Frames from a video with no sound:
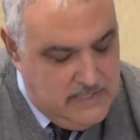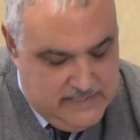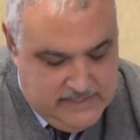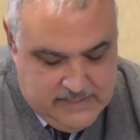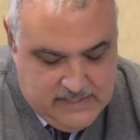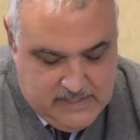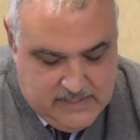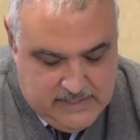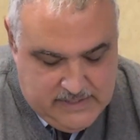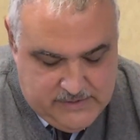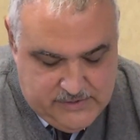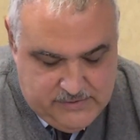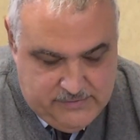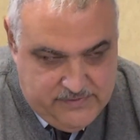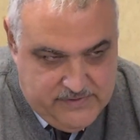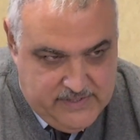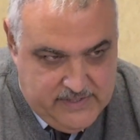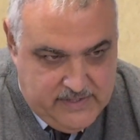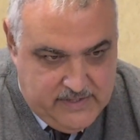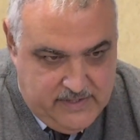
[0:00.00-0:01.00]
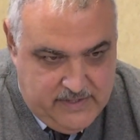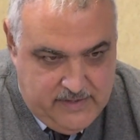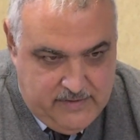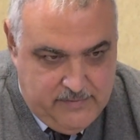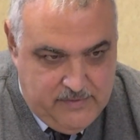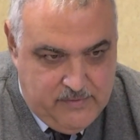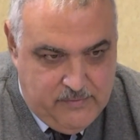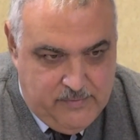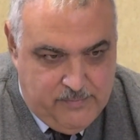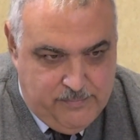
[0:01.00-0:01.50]
I do think it
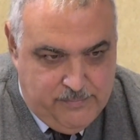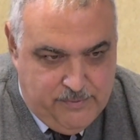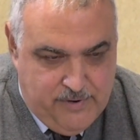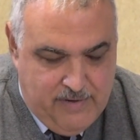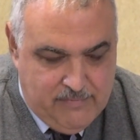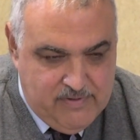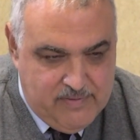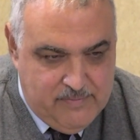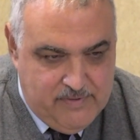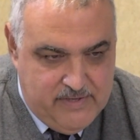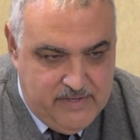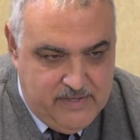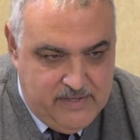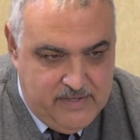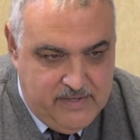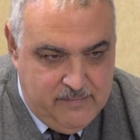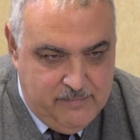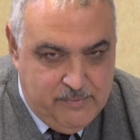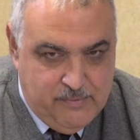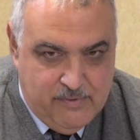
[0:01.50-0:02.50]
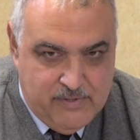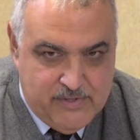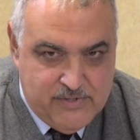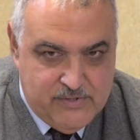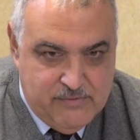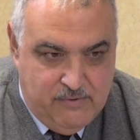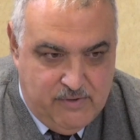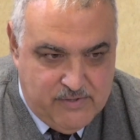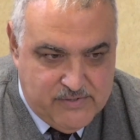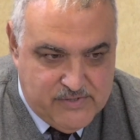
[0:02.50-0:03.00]
would probably be important
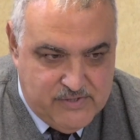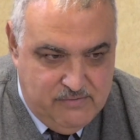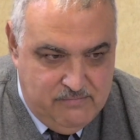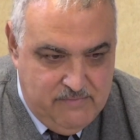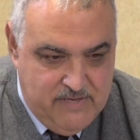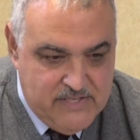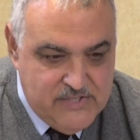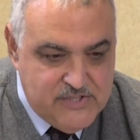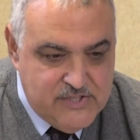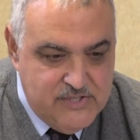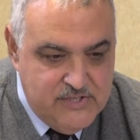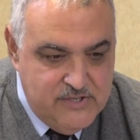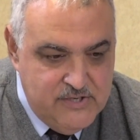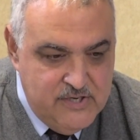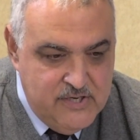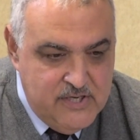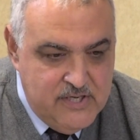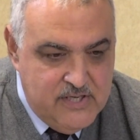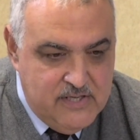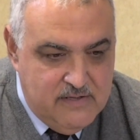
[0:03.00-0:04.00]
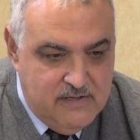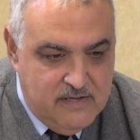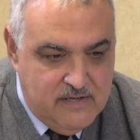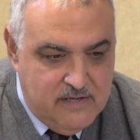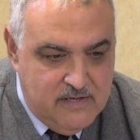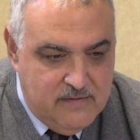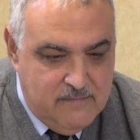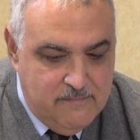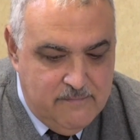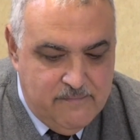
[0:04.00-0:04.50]
to also mention
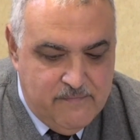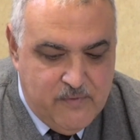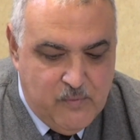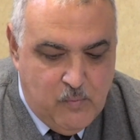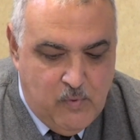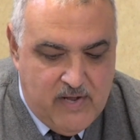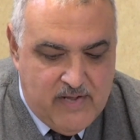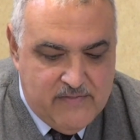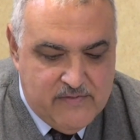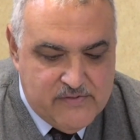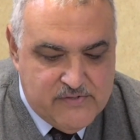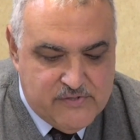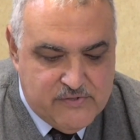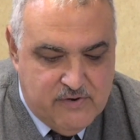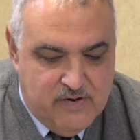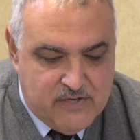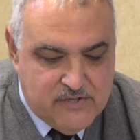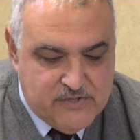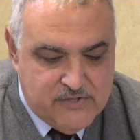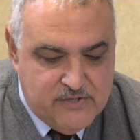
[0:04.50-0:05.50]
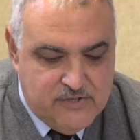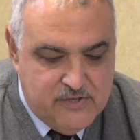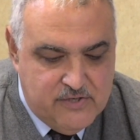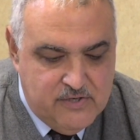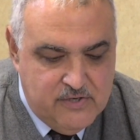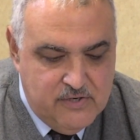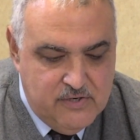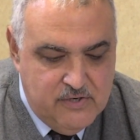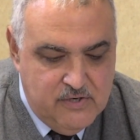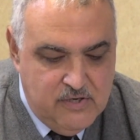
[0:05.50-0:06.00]
the way the structure
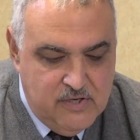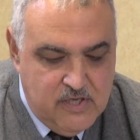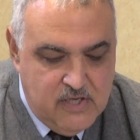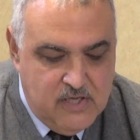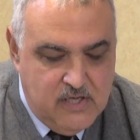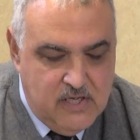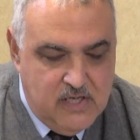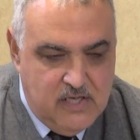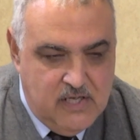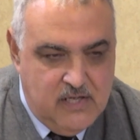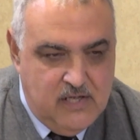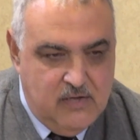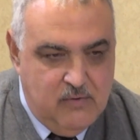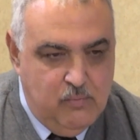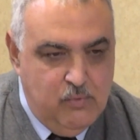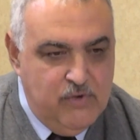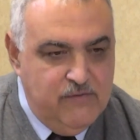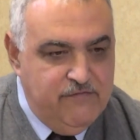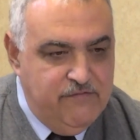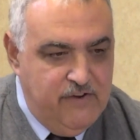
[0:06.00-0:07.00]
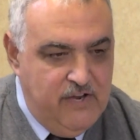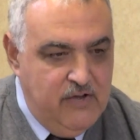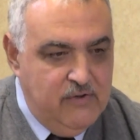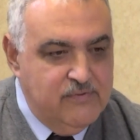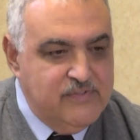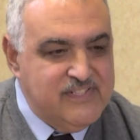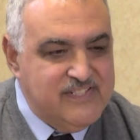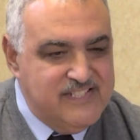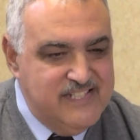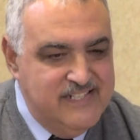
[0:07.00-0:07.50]
would flow.
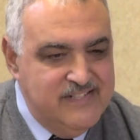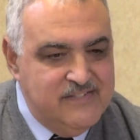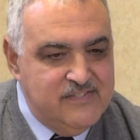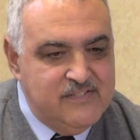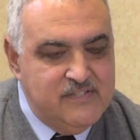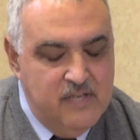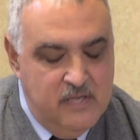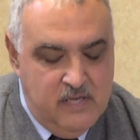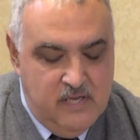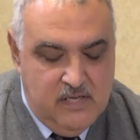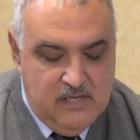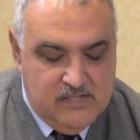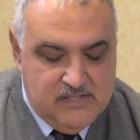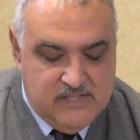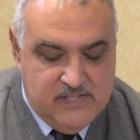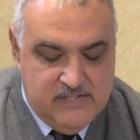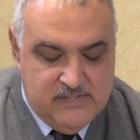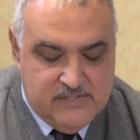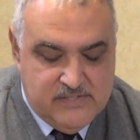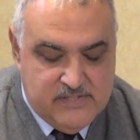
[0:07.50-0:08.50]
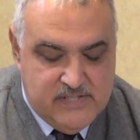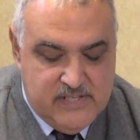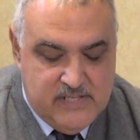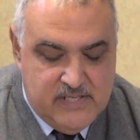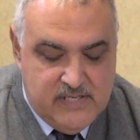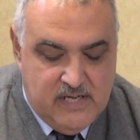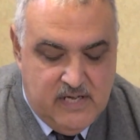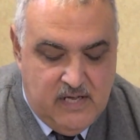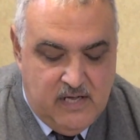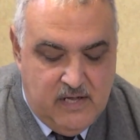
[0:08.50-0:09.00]
Since
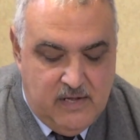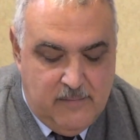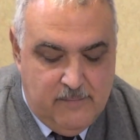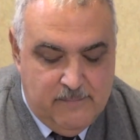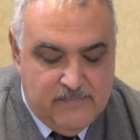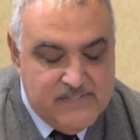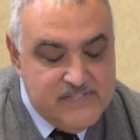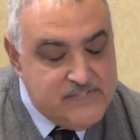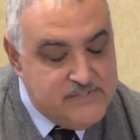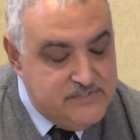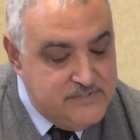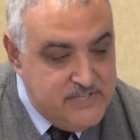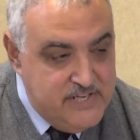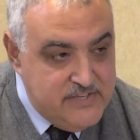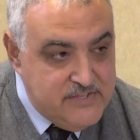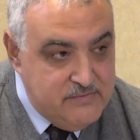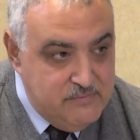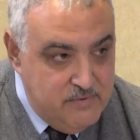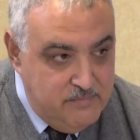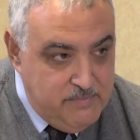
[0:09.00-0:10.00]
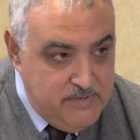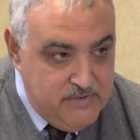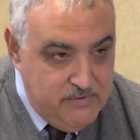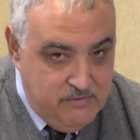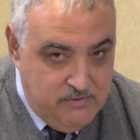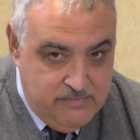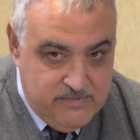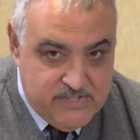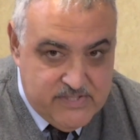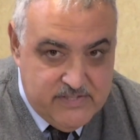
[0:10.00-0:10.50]
the dissertation would be a
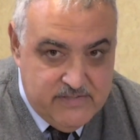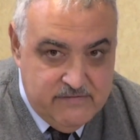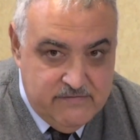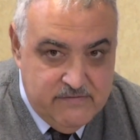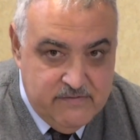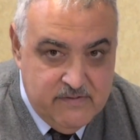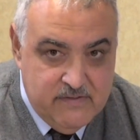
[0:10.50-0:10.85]
normative